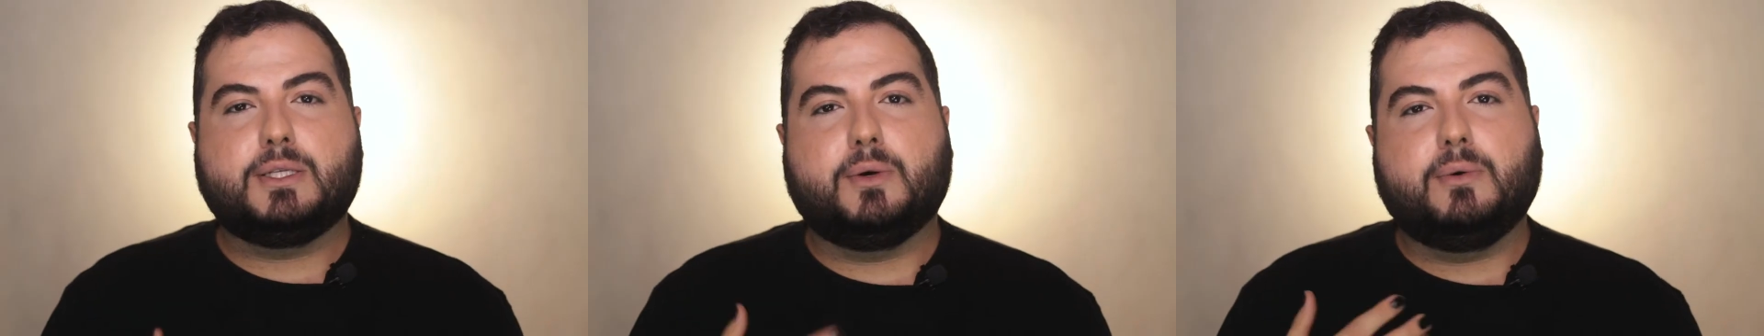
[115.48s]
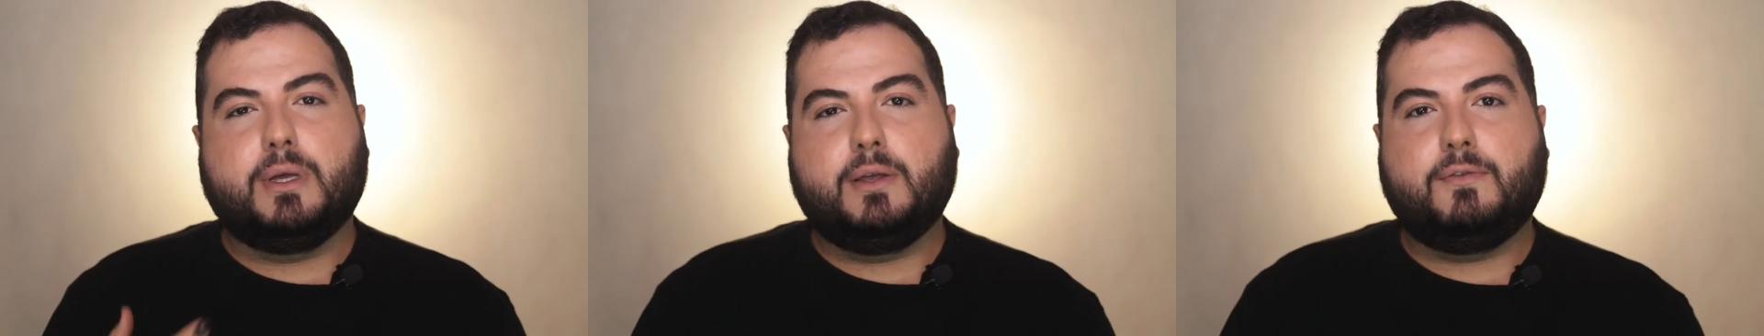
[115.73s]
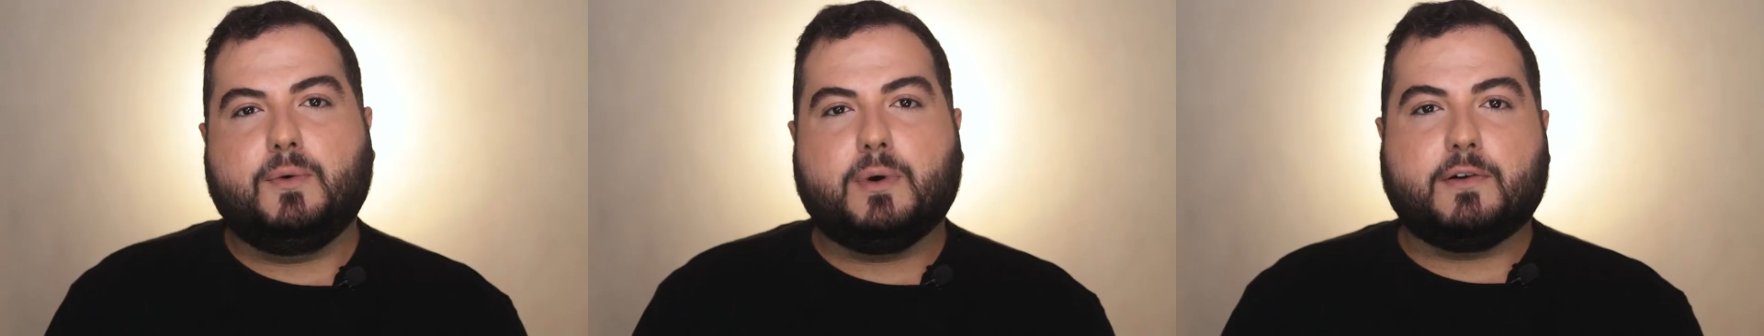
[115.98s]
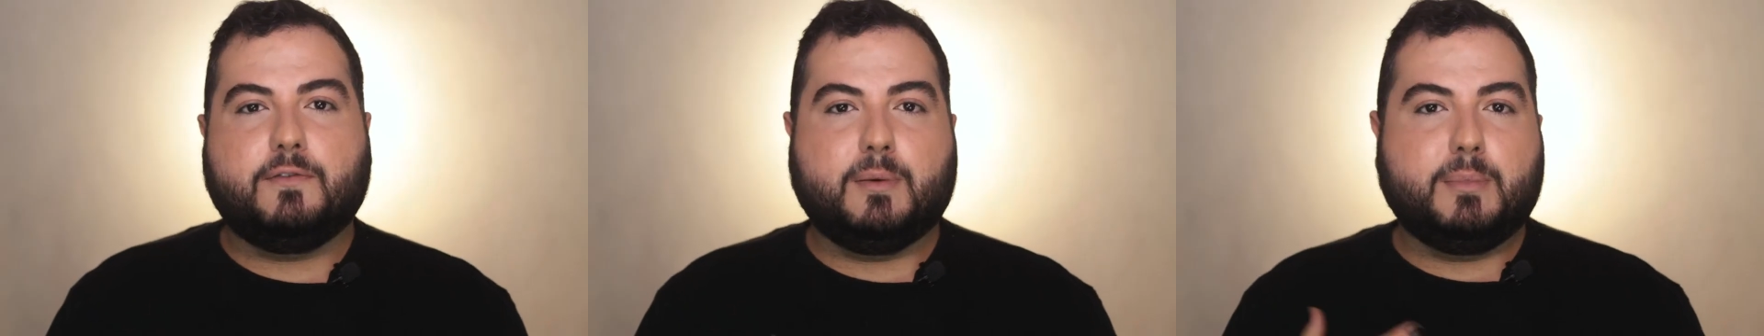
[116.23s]
So if you
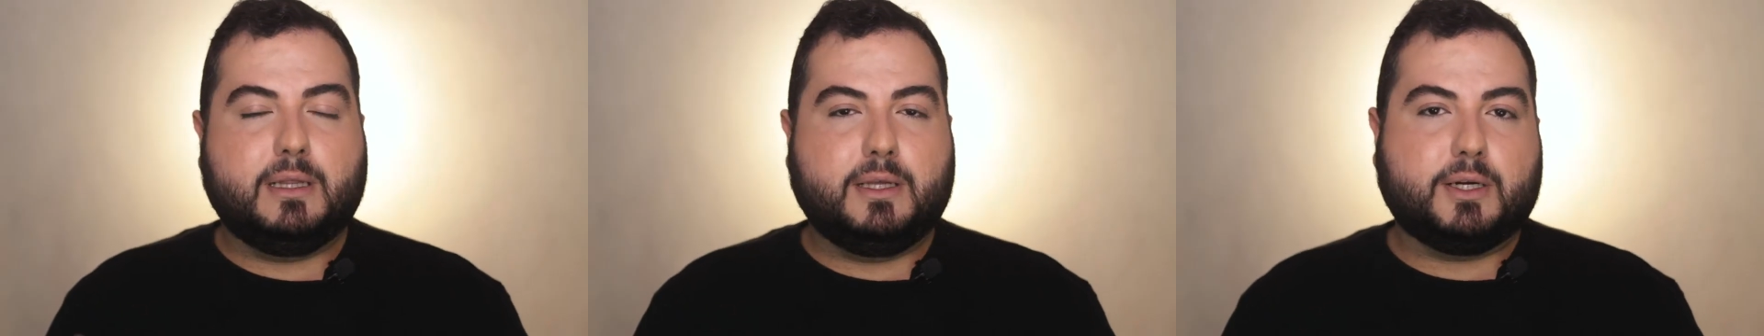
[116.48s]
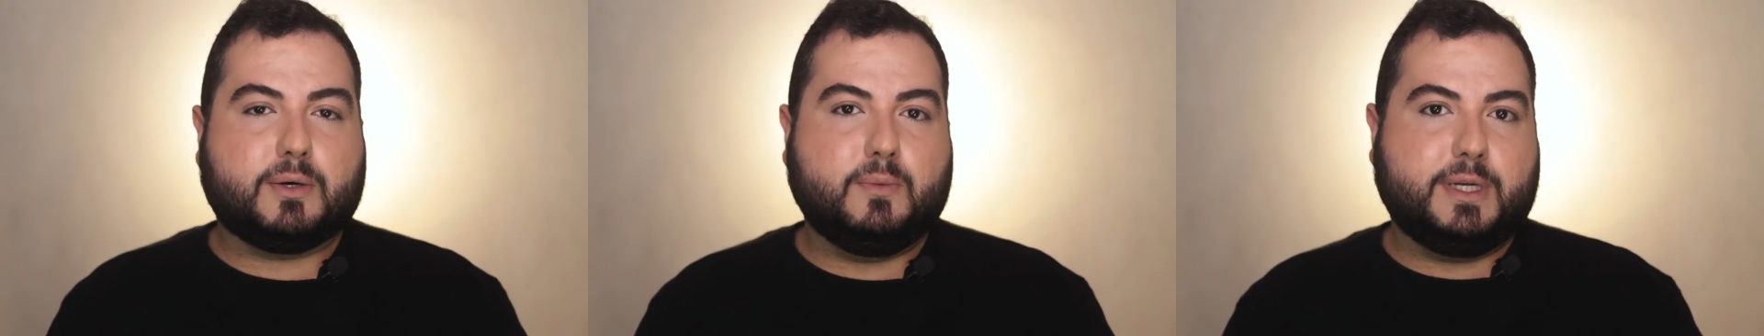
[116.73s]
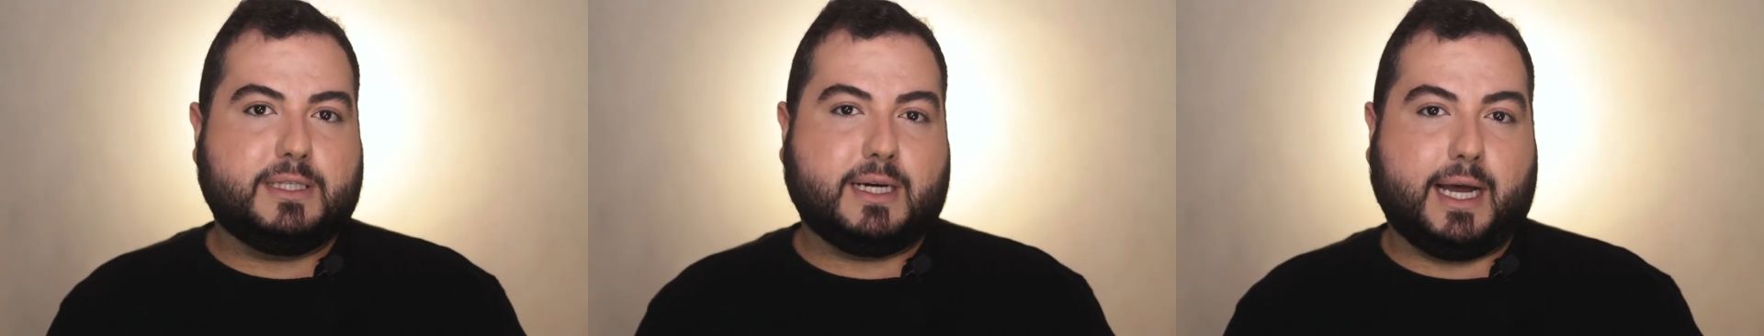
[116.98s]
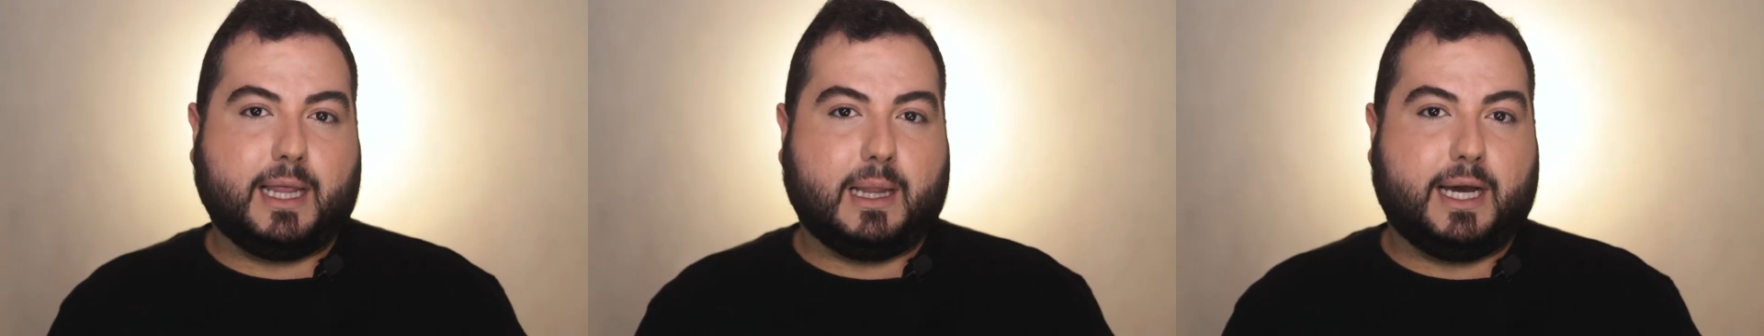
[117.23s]
are familiar with
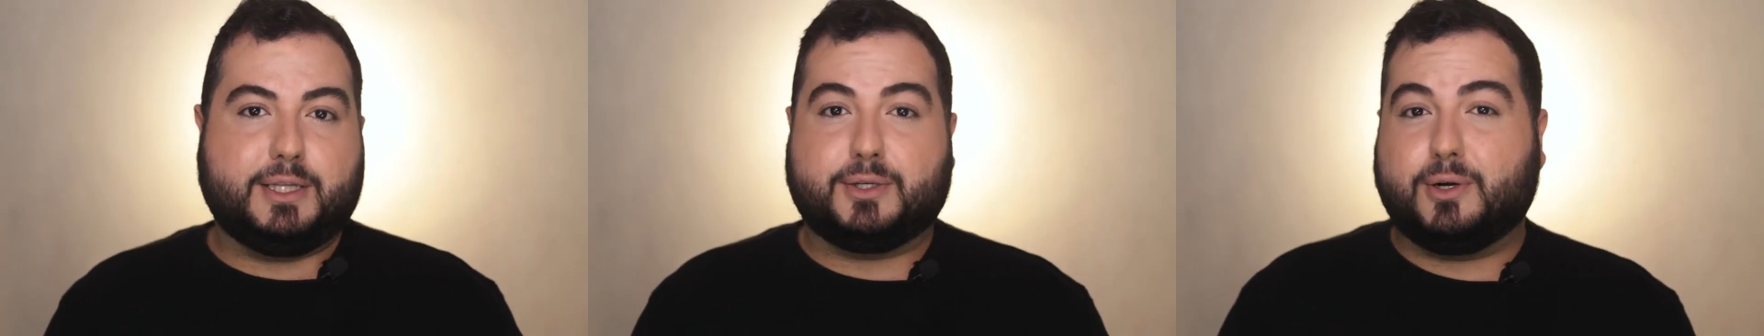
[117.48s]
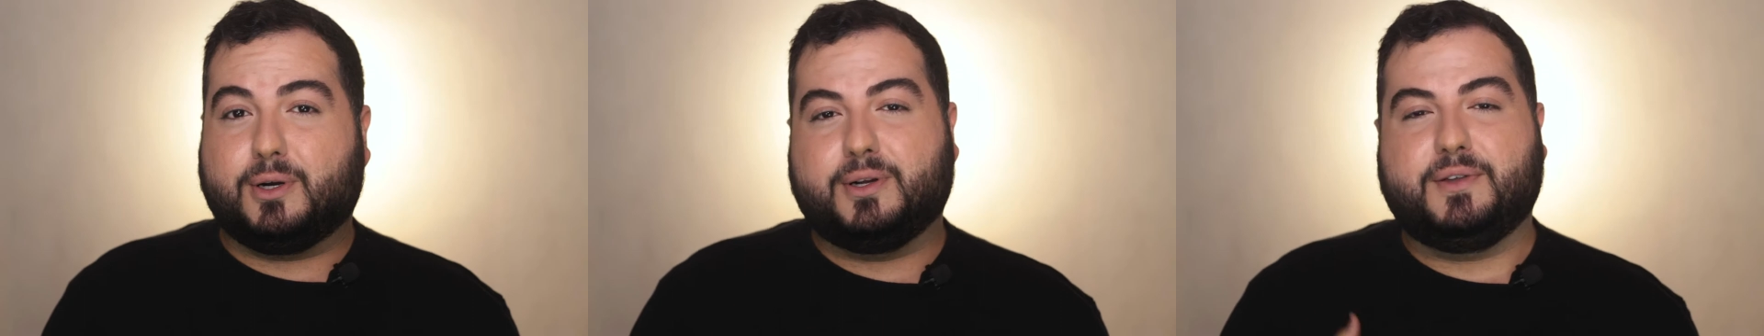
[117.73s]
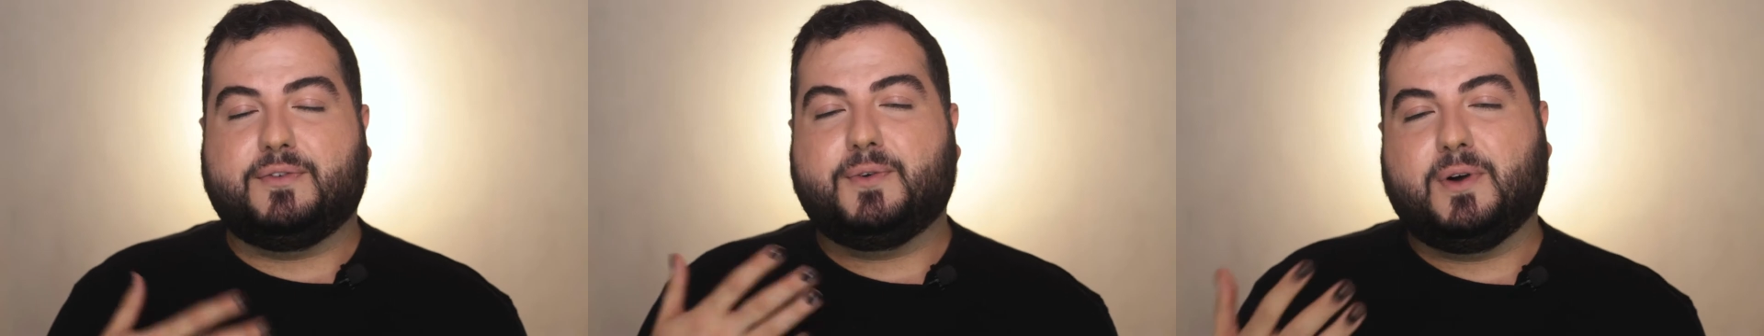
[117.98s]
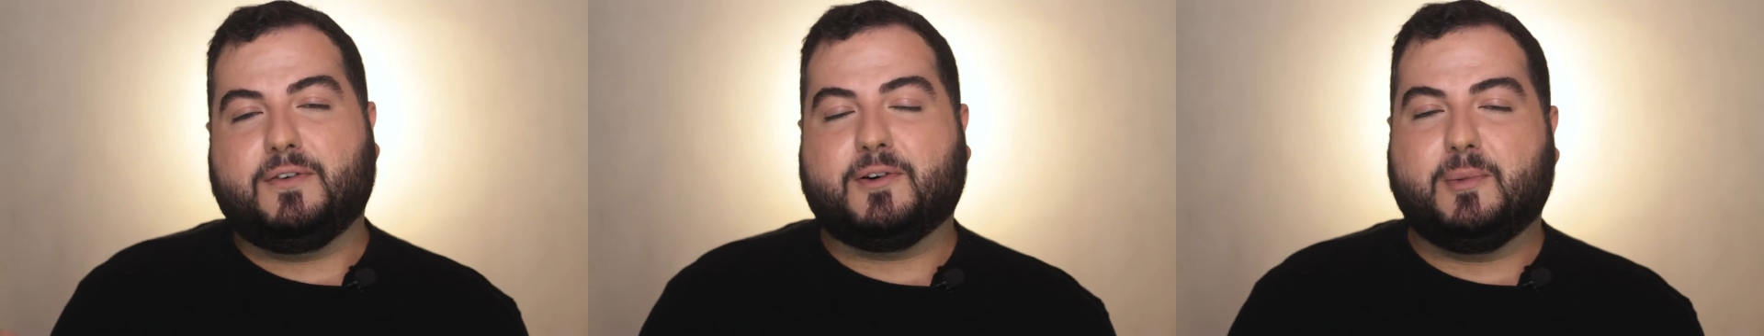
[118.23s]
eyeliner, or if
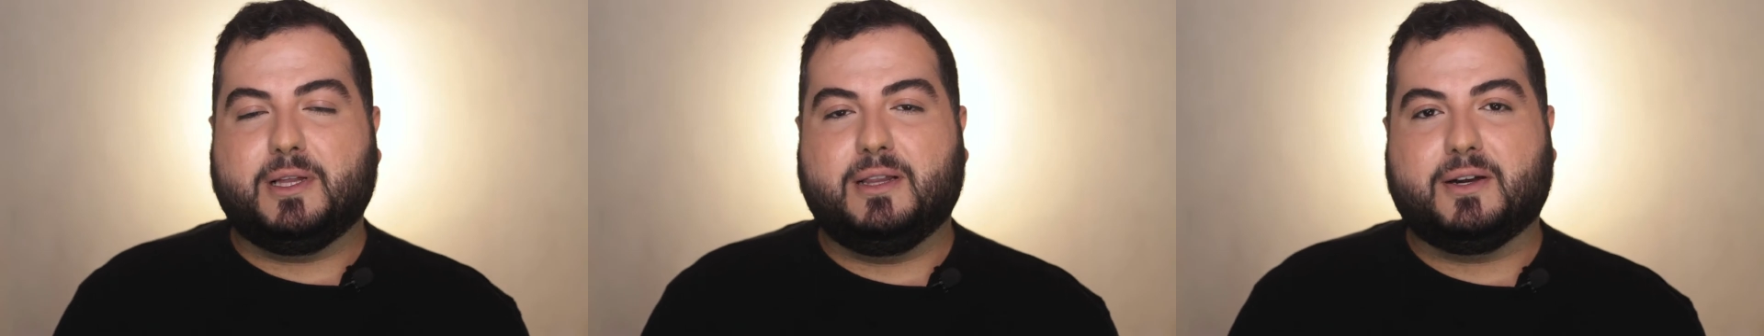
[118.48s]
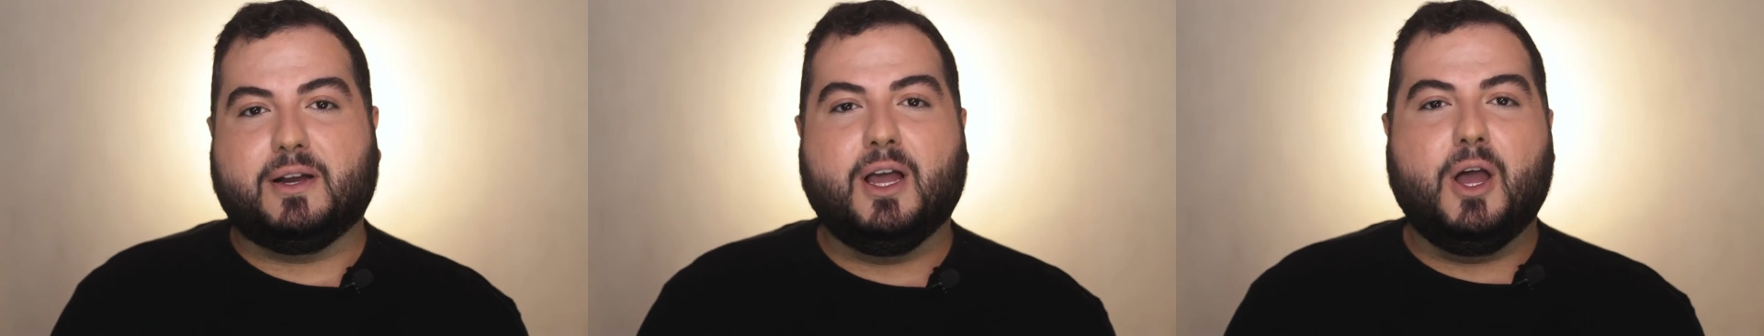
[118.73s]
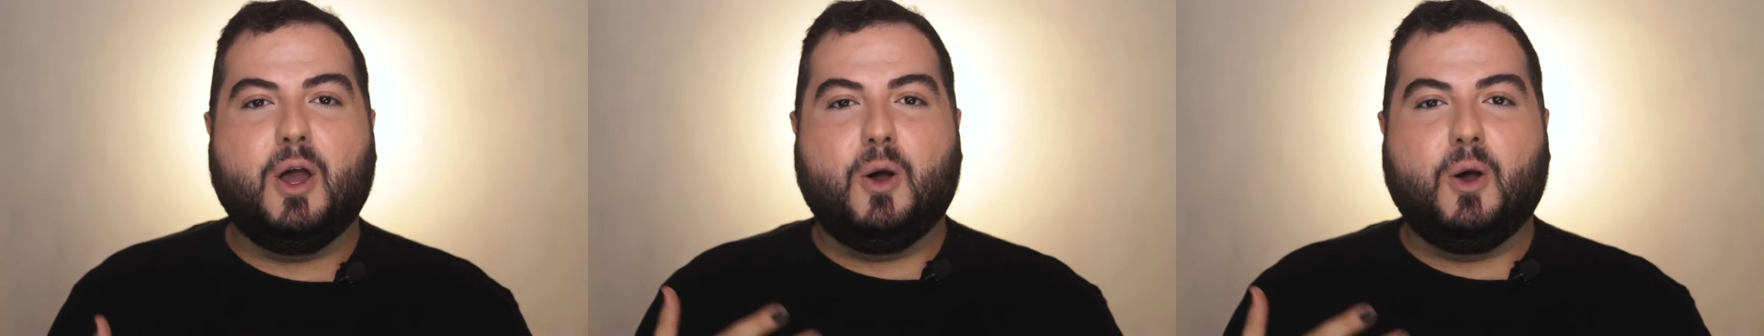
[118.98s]
you are familiar